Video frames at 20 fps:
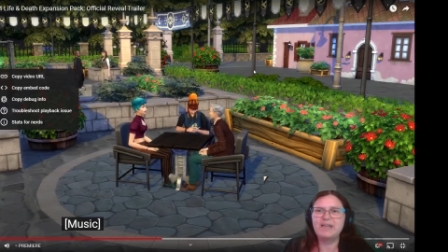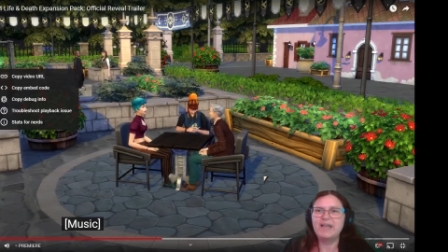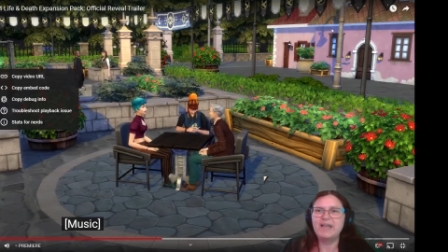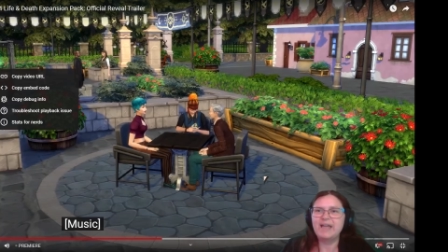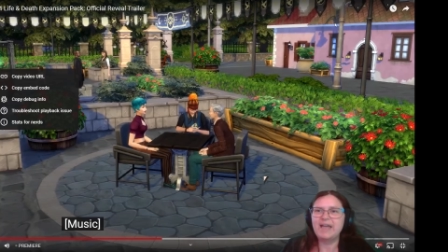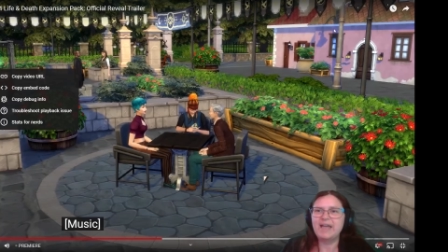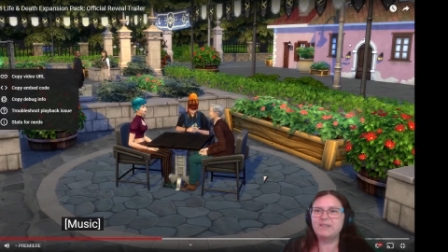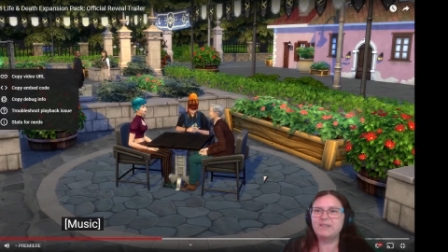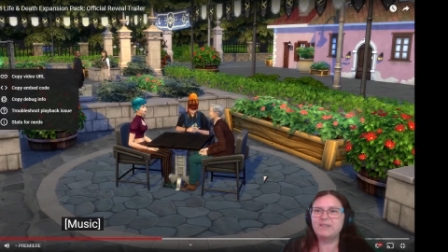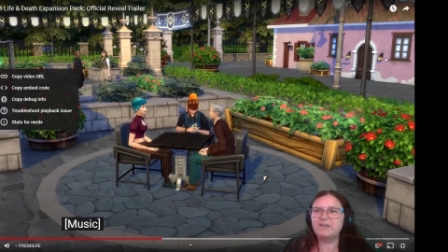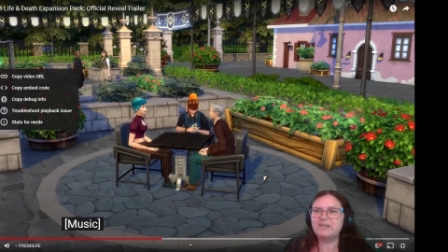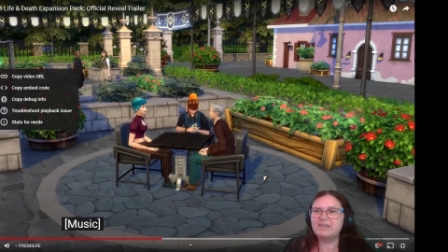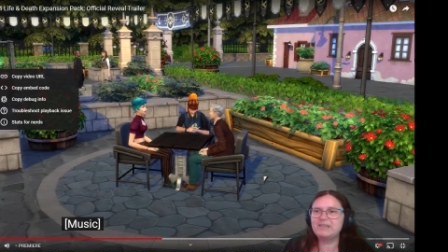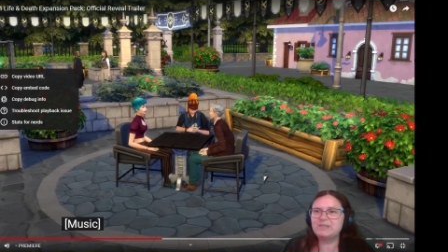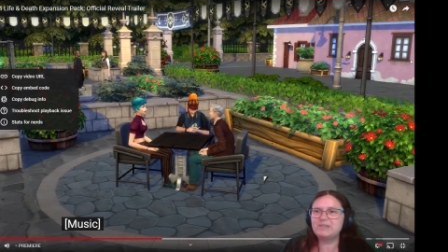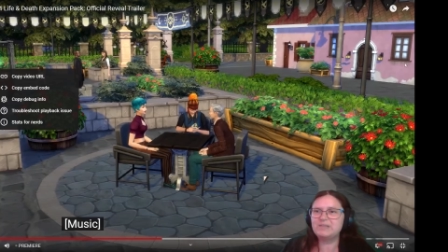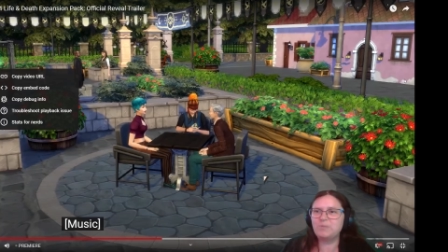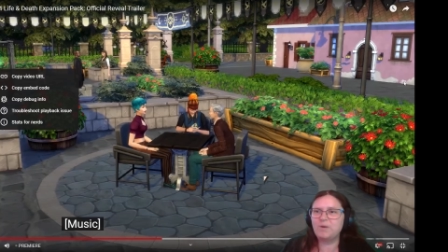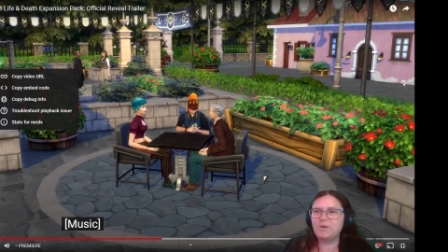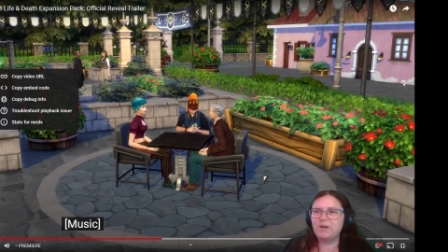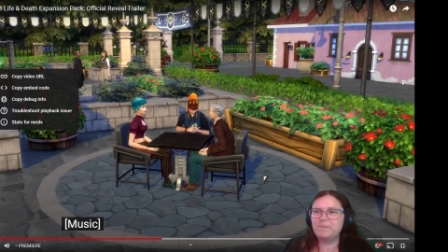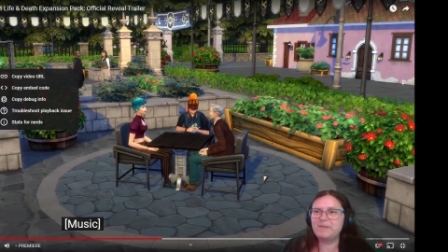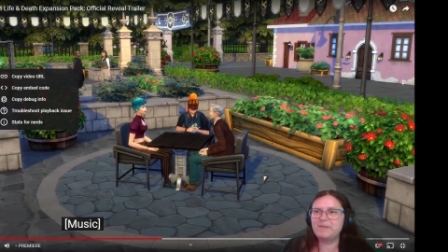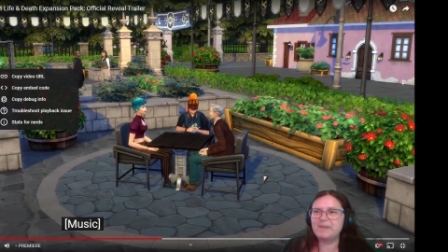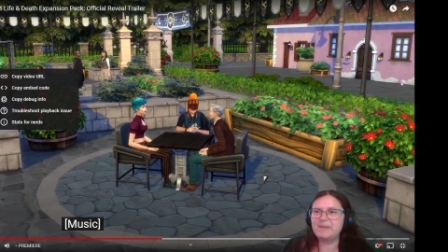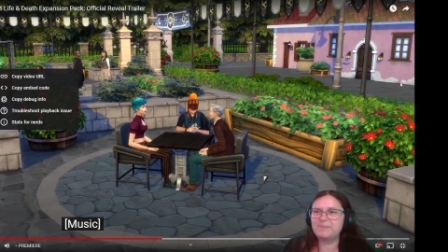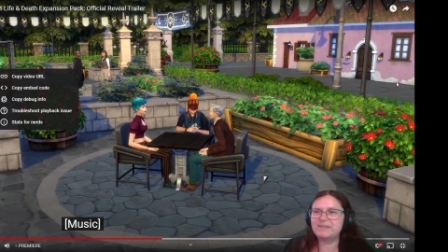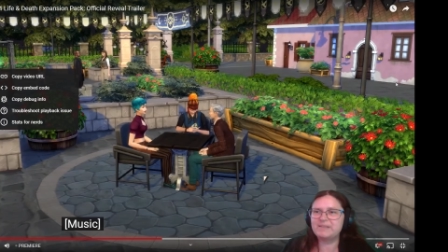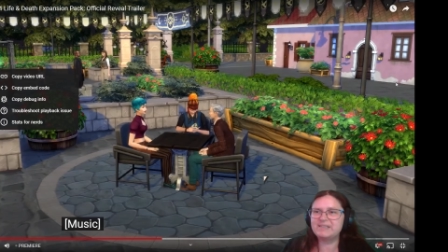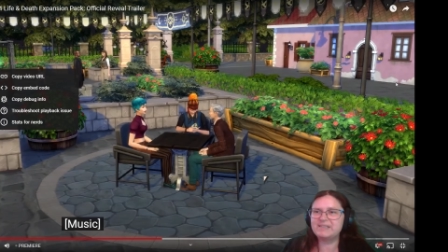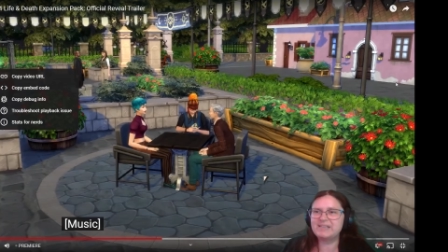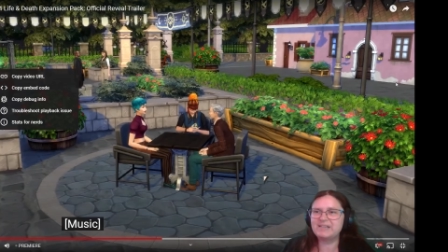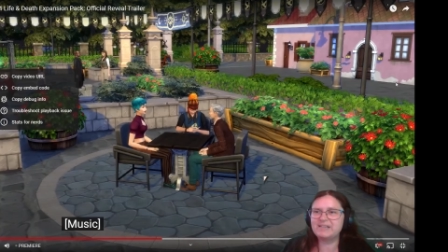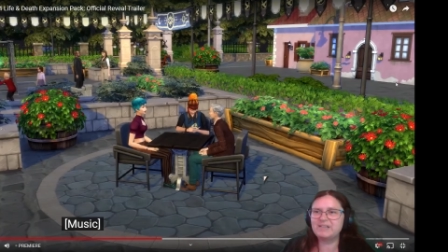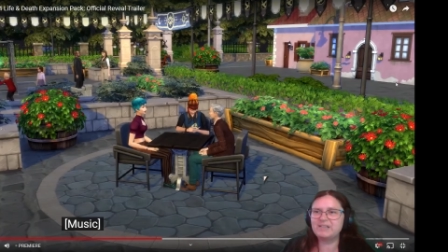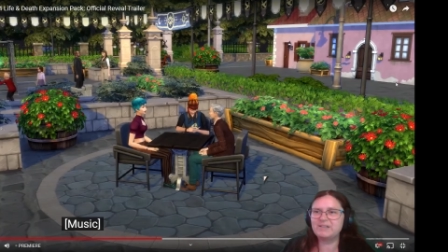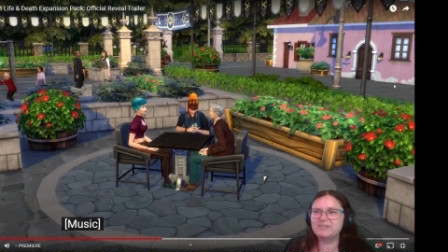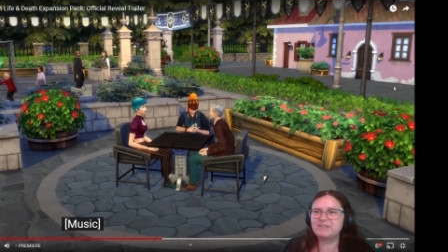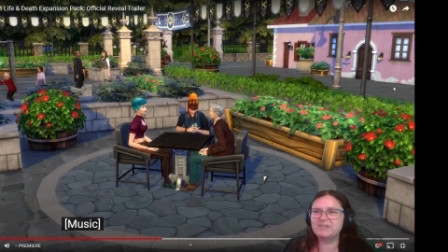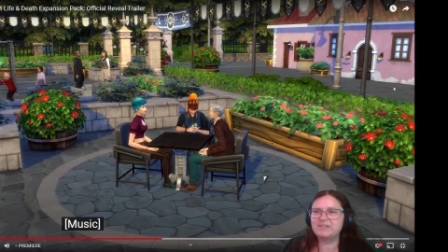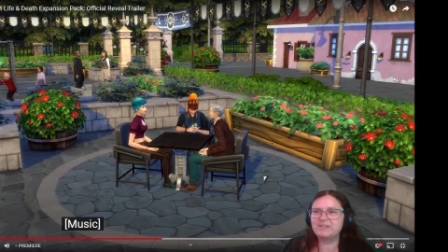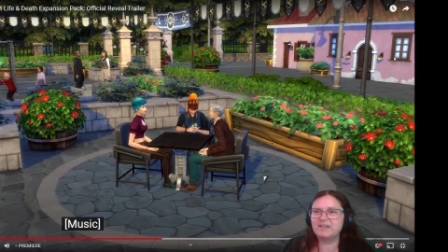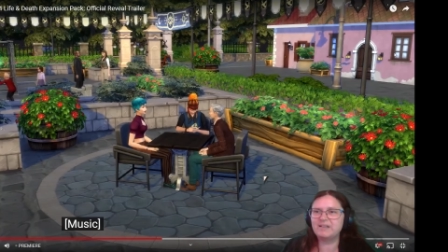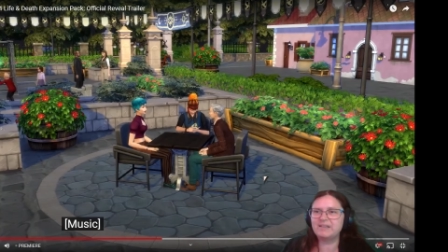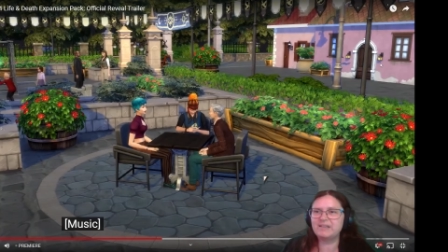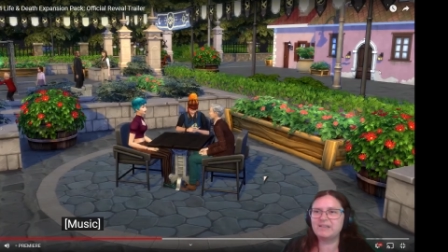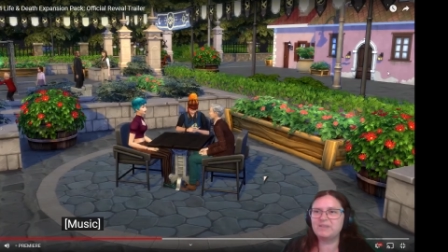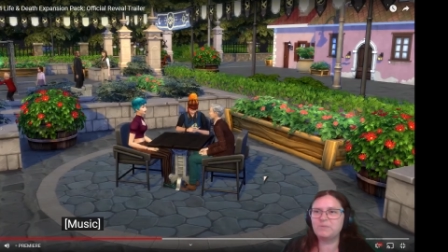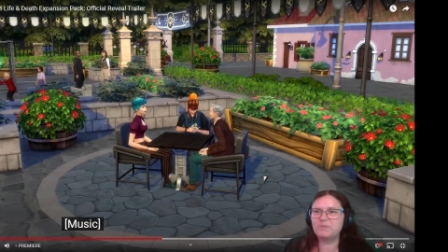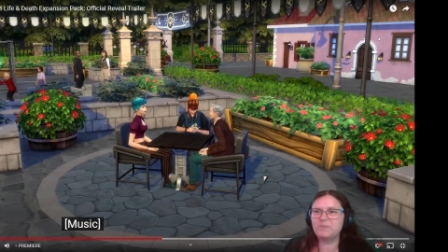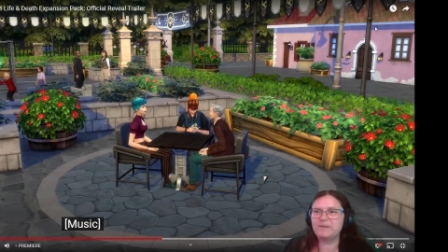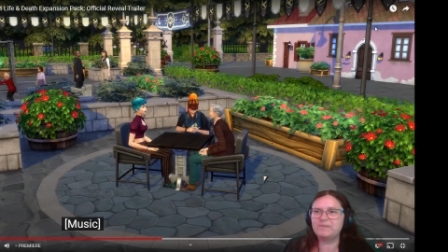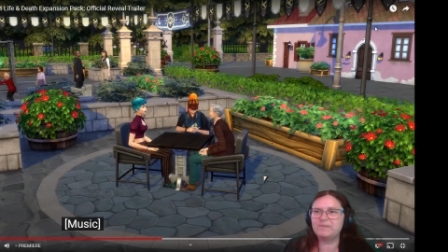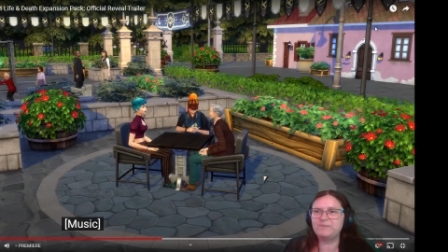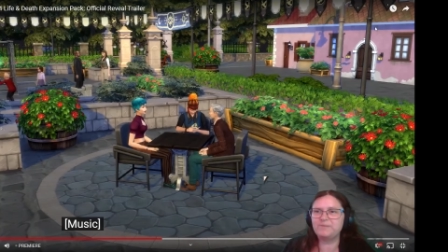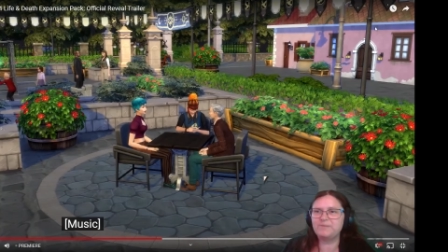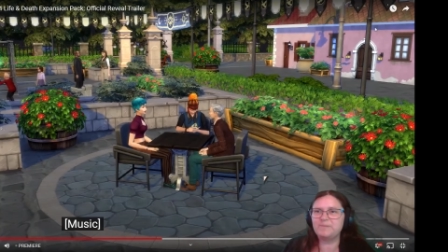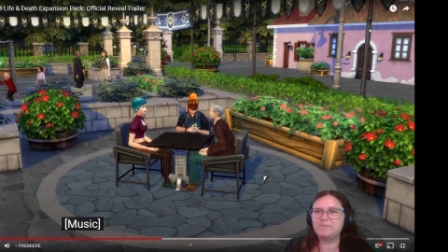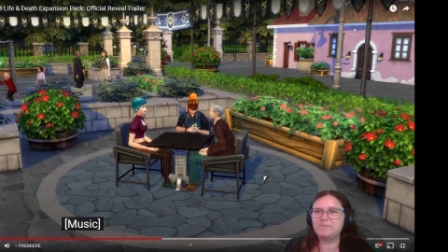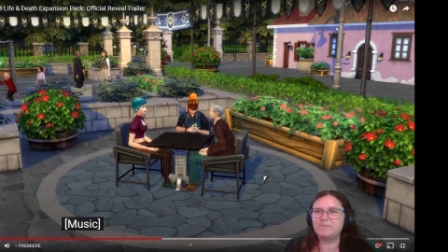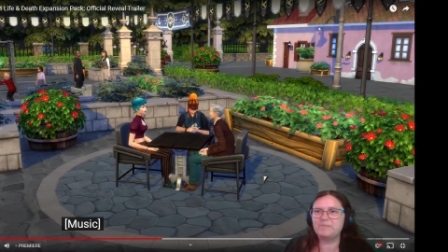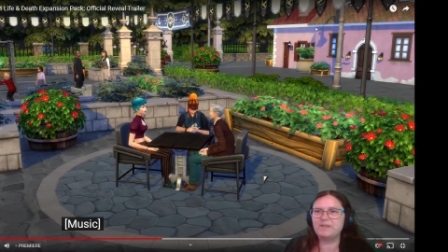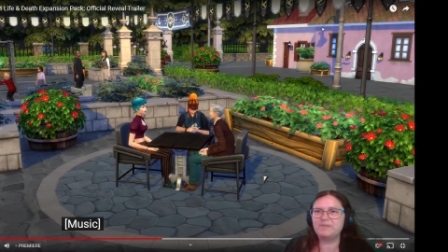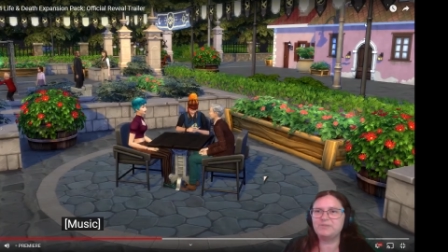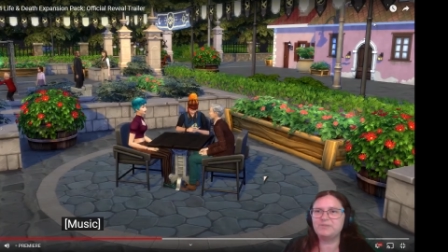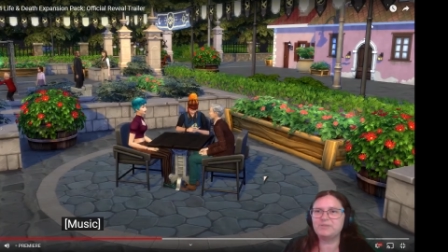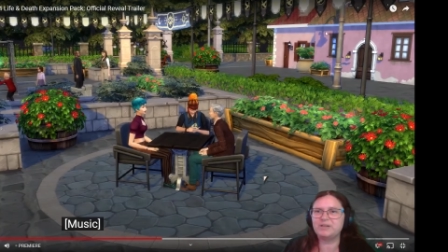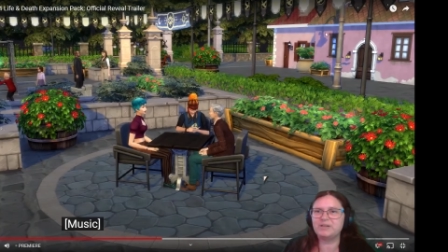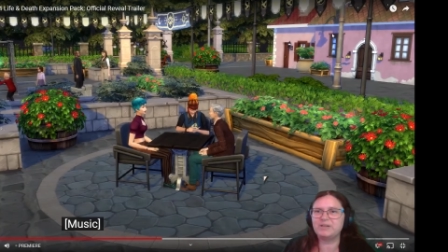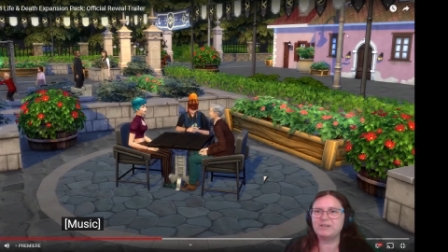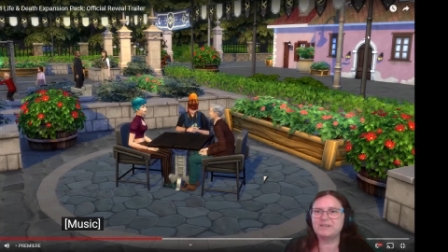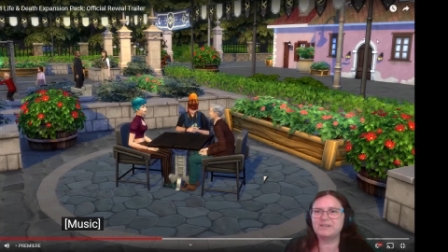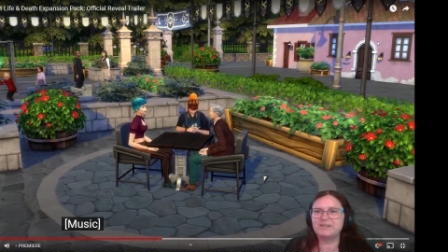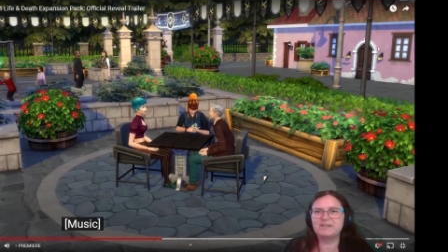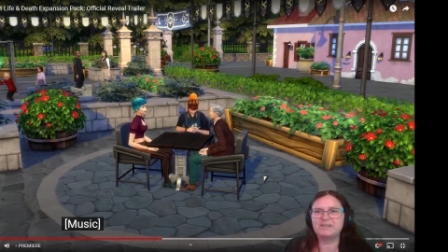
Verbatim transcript: And look at this wallpaper. This actually looks a lot like the one from Lovestruck.